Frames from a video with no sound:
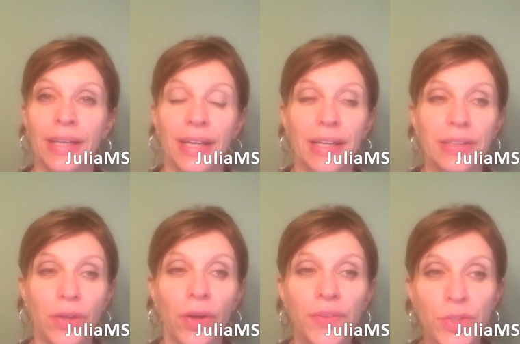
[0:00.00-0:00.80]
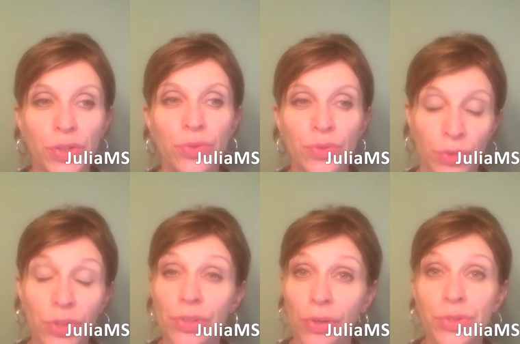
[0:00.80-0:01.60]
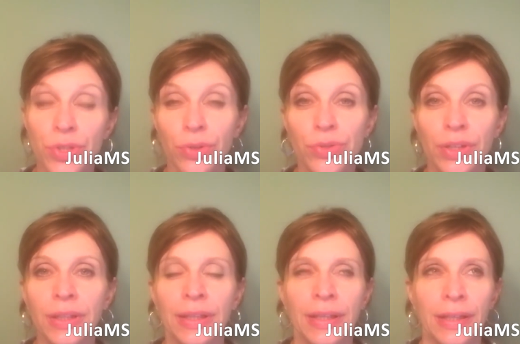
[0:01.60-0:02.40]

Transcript: And all the children were adult children